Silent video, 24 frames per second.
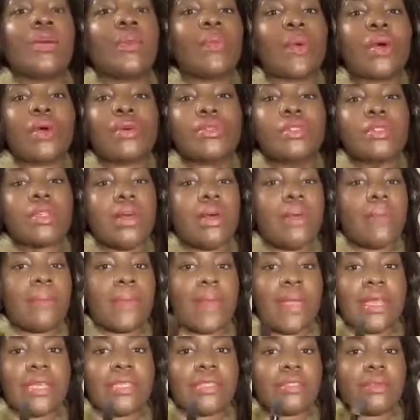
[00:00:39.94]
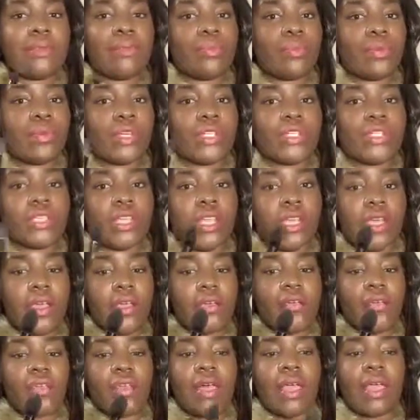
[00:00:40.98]
the most amazing brush
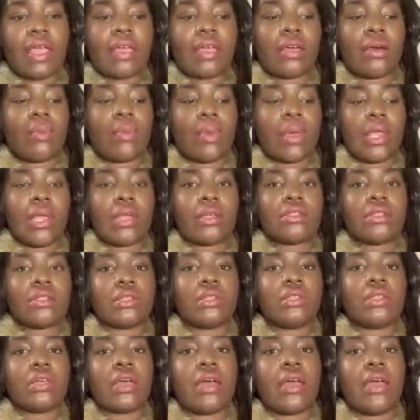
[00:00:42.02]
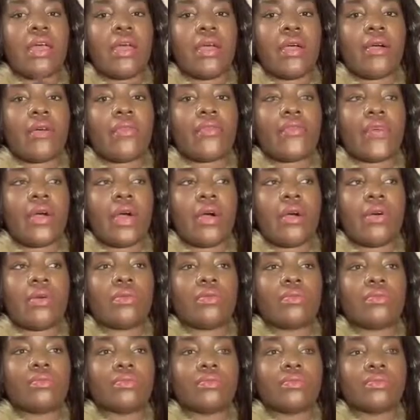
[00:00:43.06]
ever like compared to the elf
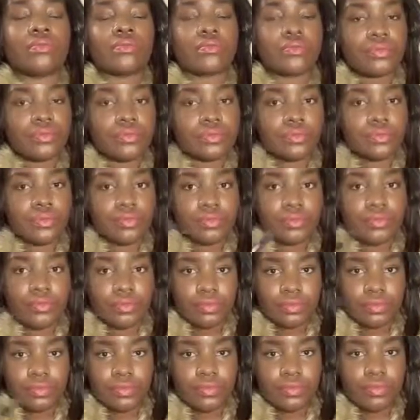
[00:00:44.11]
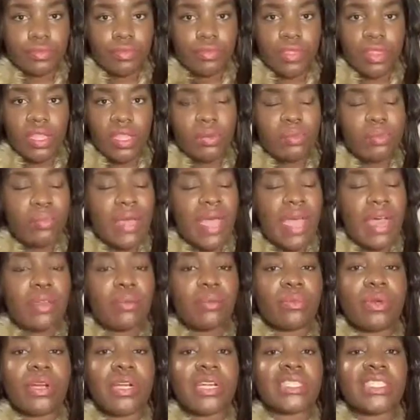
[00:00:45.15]
um powder
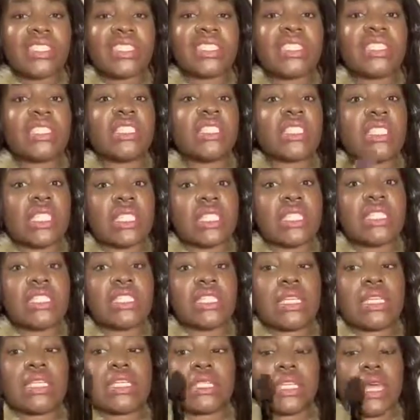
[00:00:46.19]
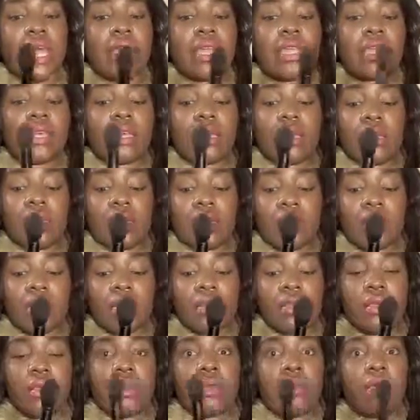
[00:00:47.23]
brush this is like
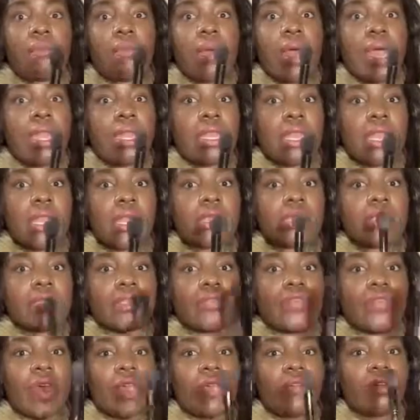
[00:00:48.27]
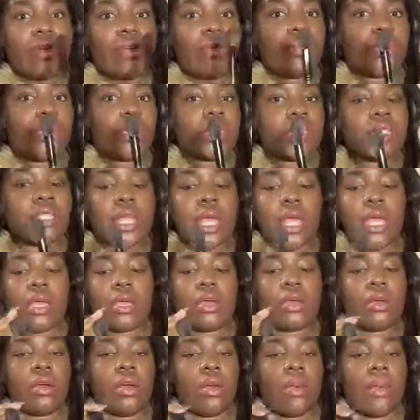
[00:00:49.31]
my next favorite brush
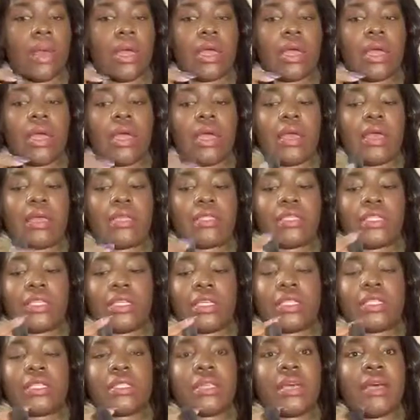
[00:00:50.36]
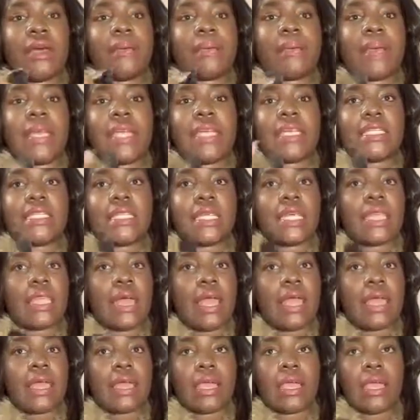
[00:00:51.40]
like oh my gosh it's amazing
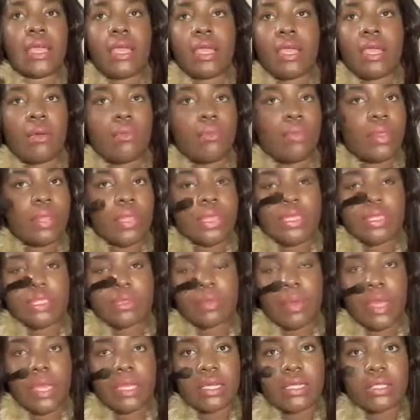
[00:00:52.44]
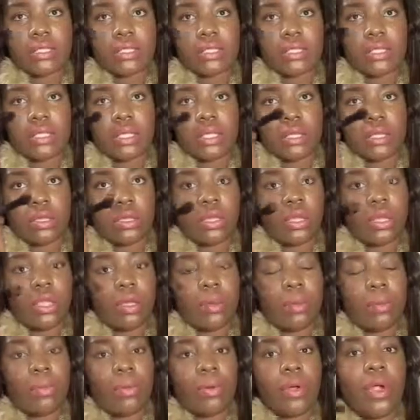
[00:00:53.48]
like blends my concealer
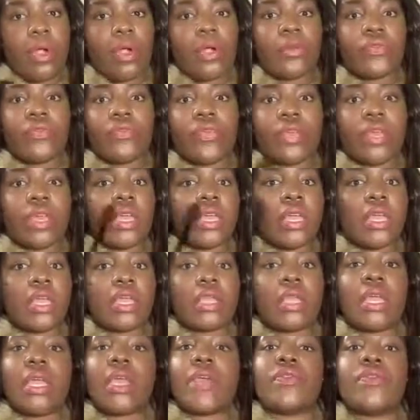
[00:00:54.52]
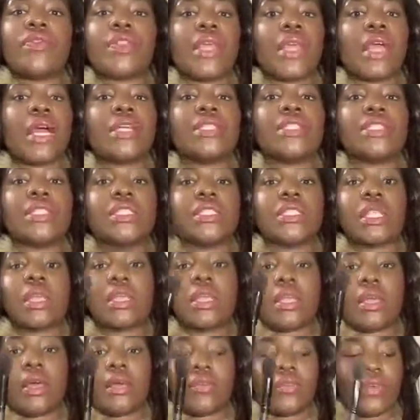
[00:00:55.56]
in perfect and everything I just
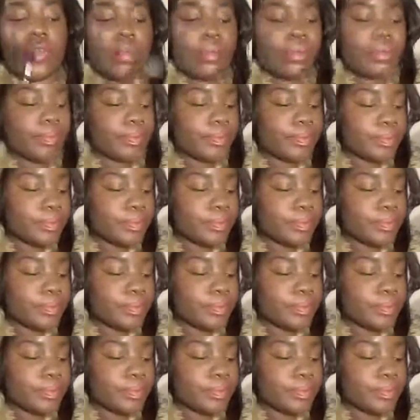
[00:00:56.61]
love it